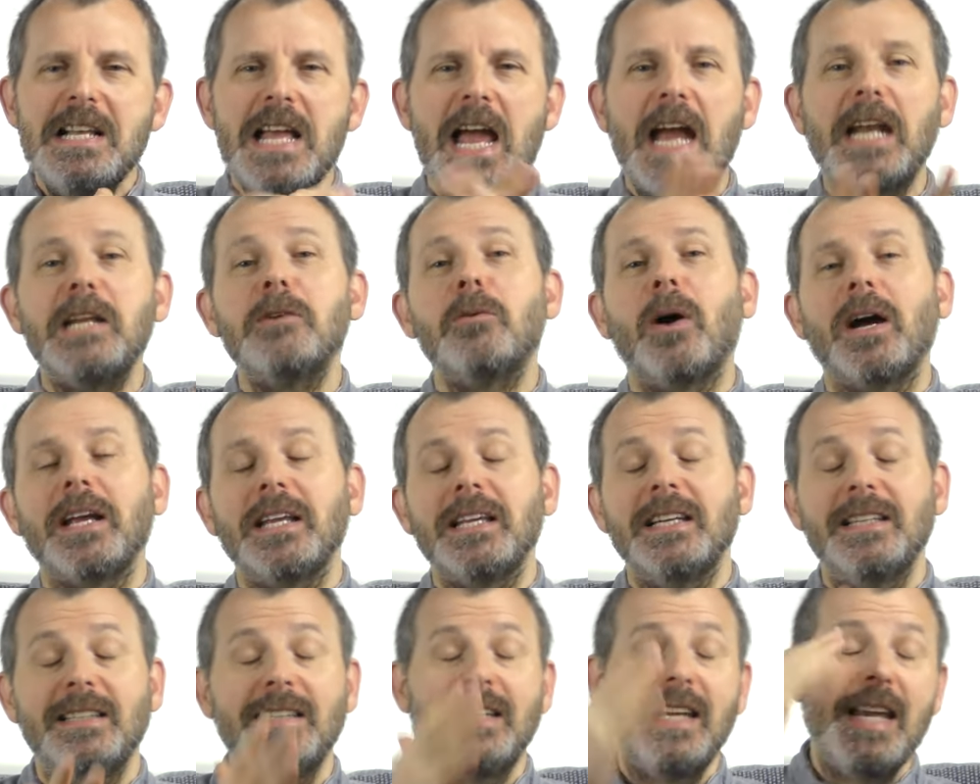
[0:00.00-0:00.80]

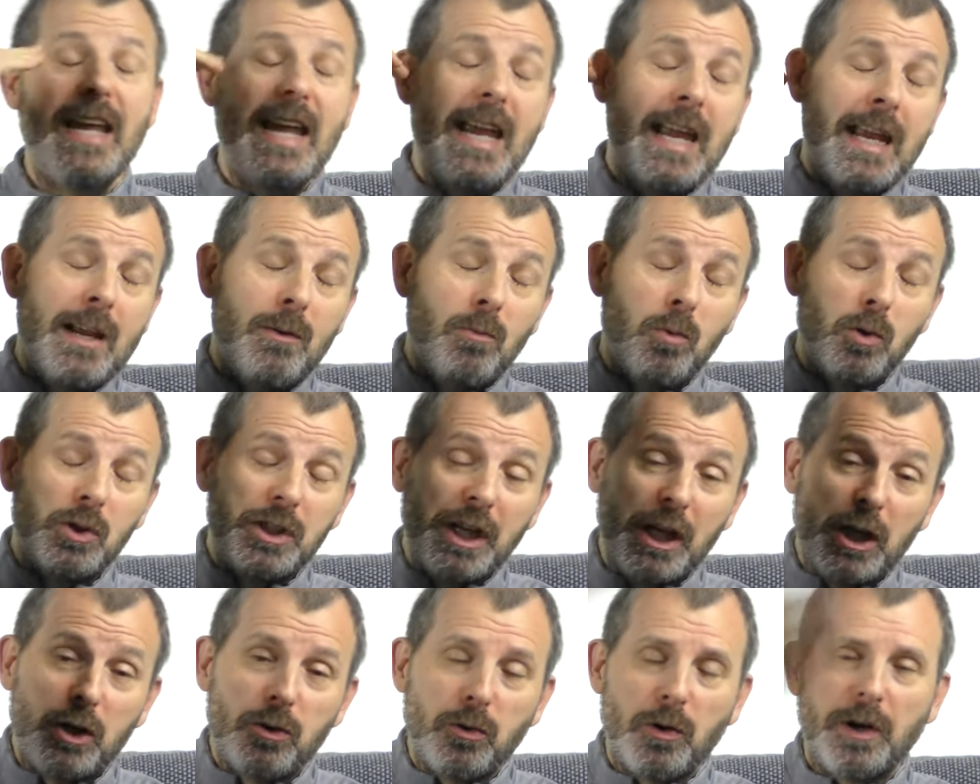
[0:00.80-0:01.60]
Anyway, it was
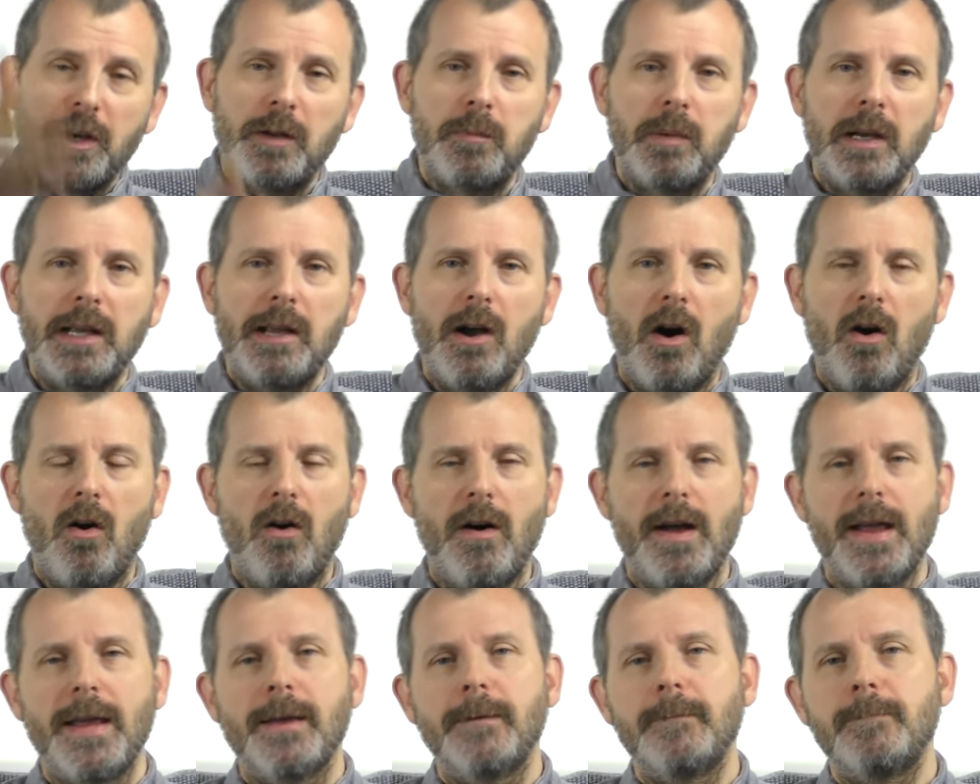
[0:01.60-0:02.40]
incredibly
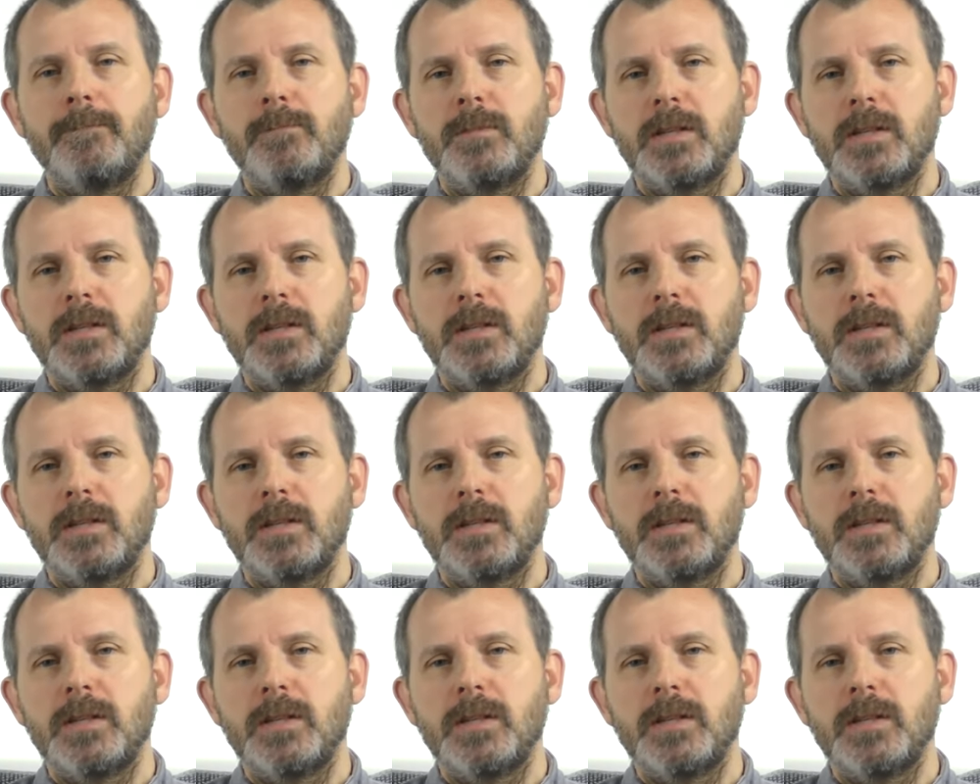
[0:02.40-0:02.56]
high.